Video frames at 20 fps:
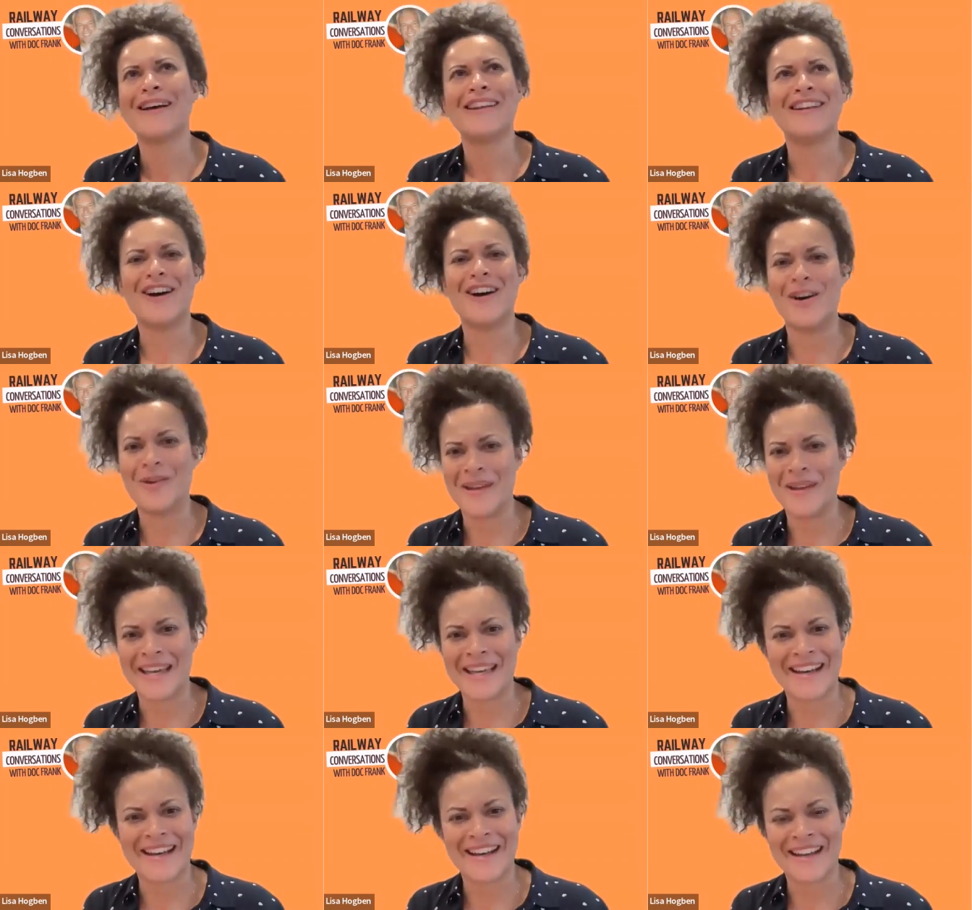
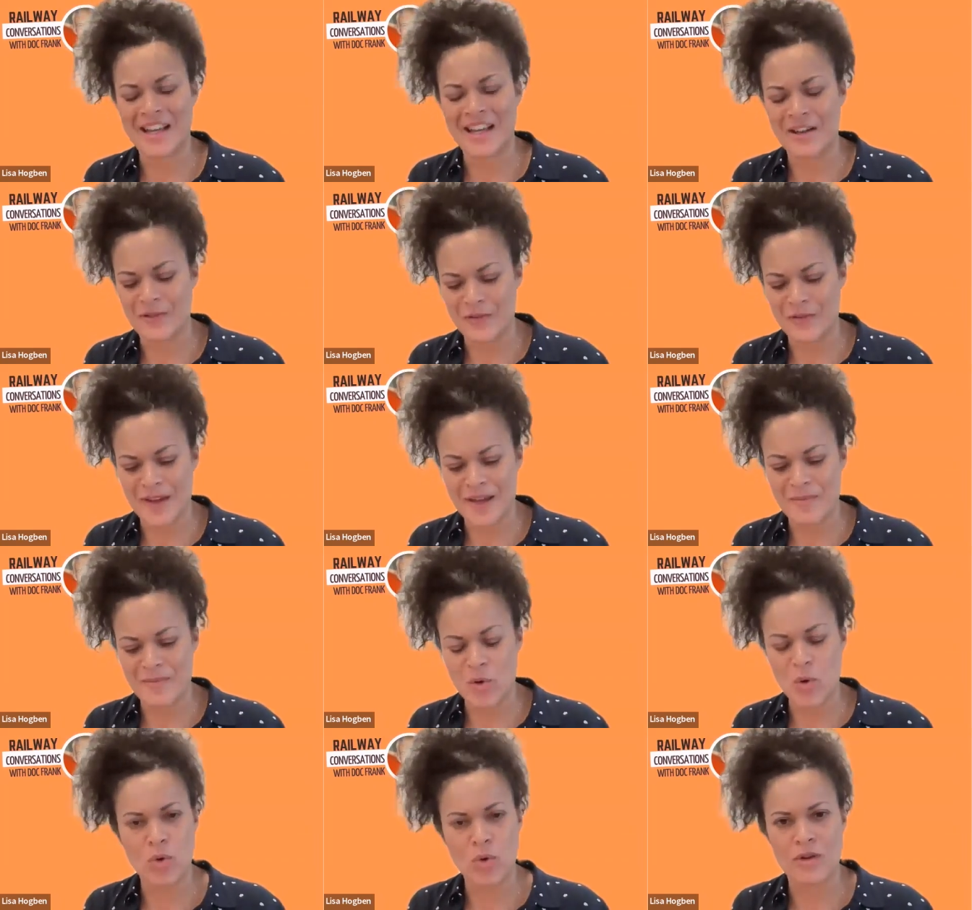NAWIC. I love
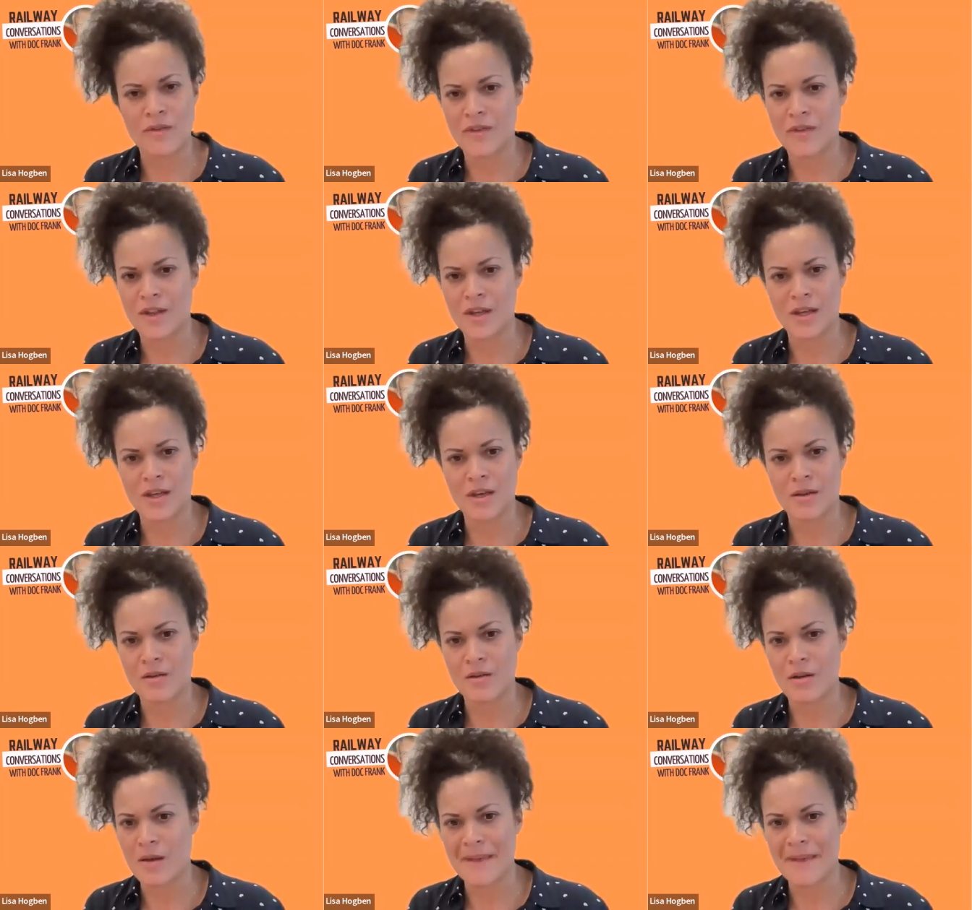all of
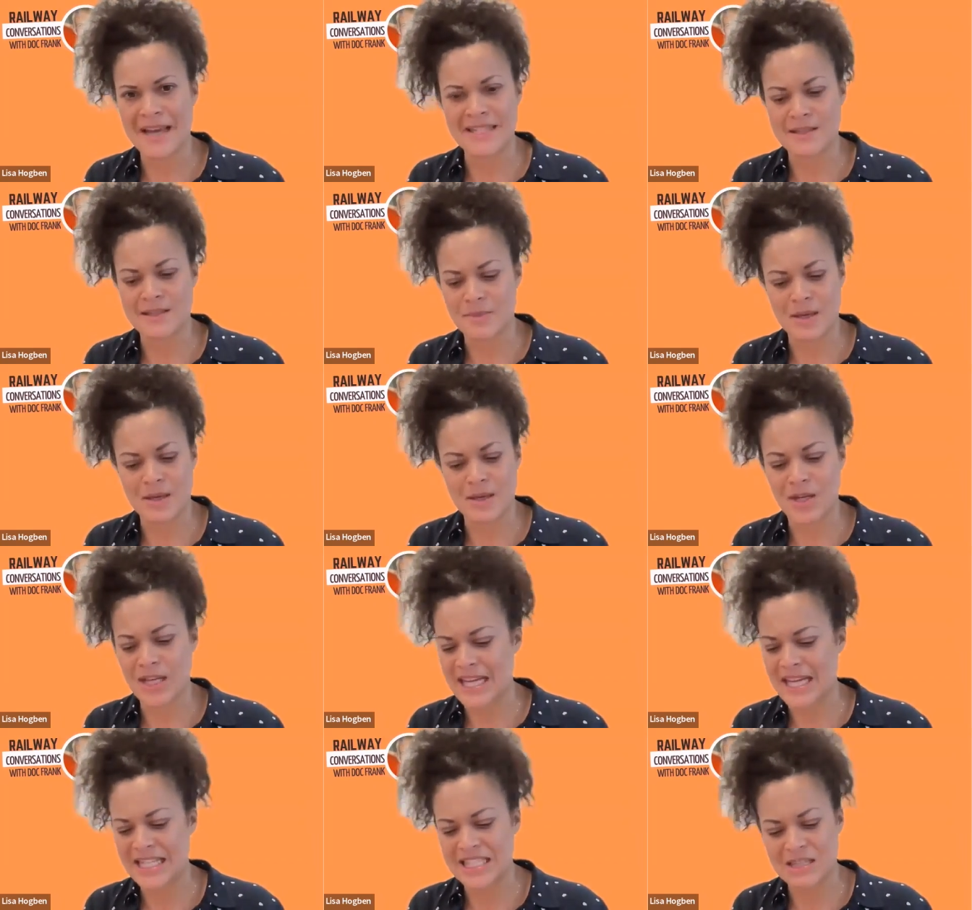the amazing
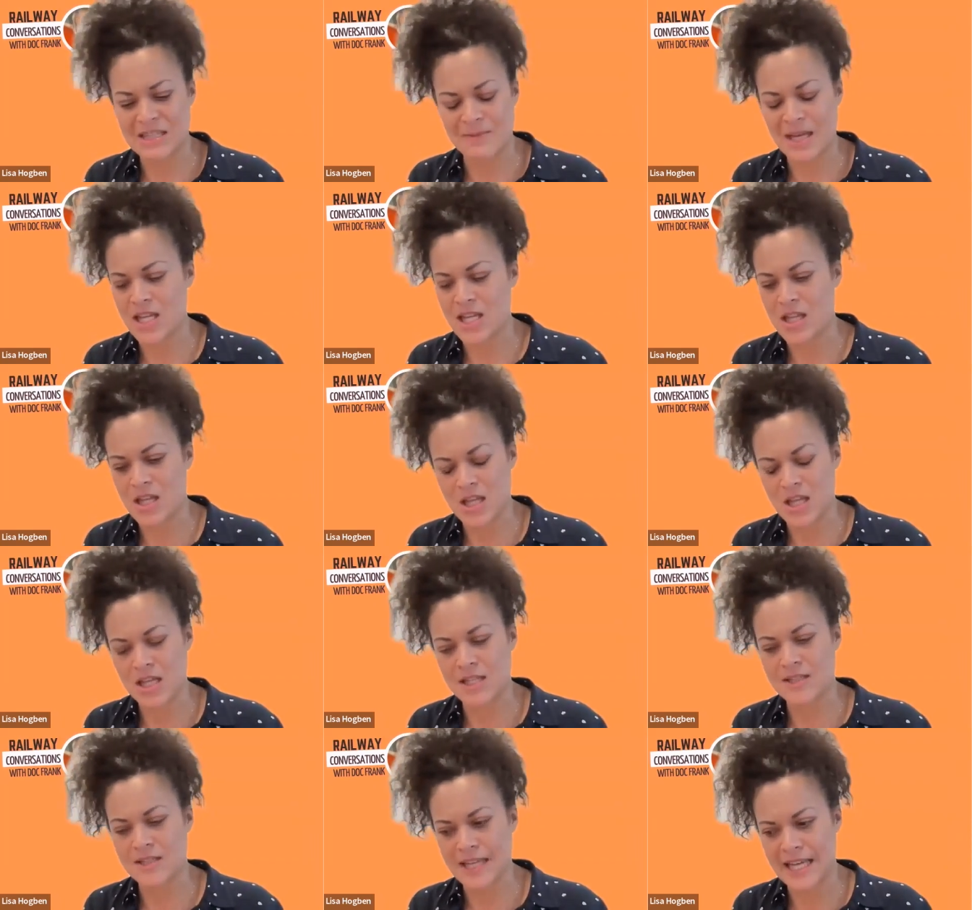people I get to meet and the
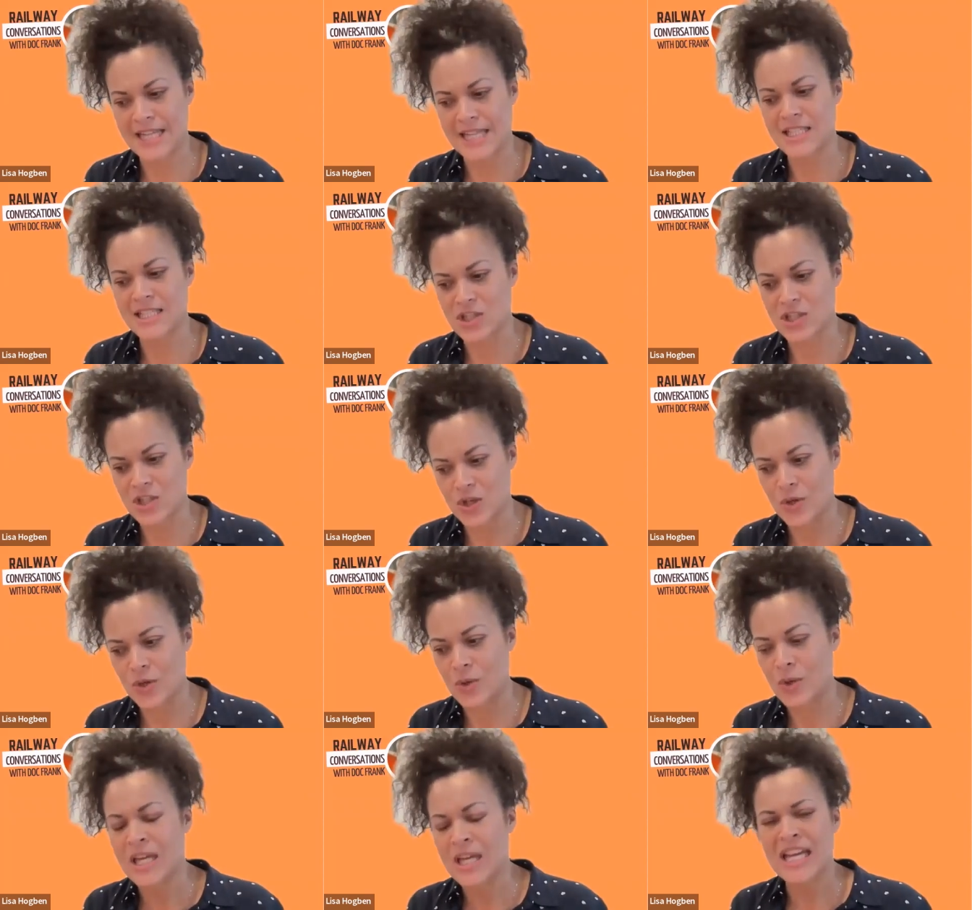things I get to
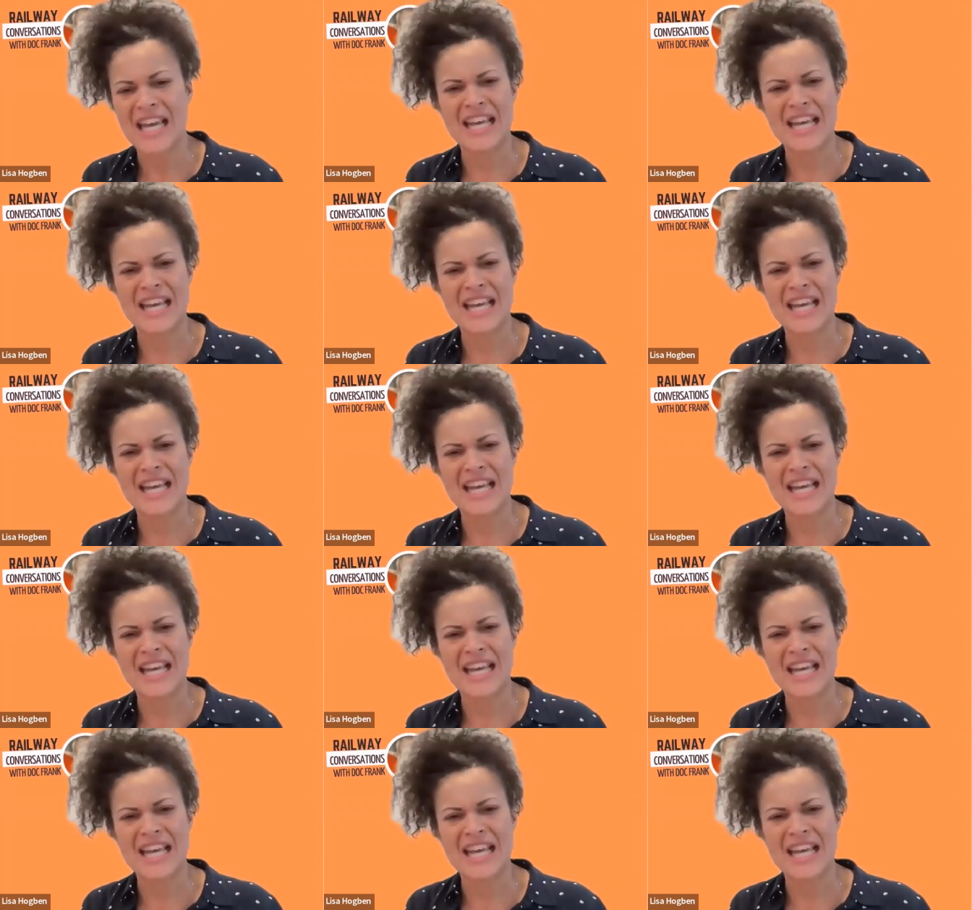do.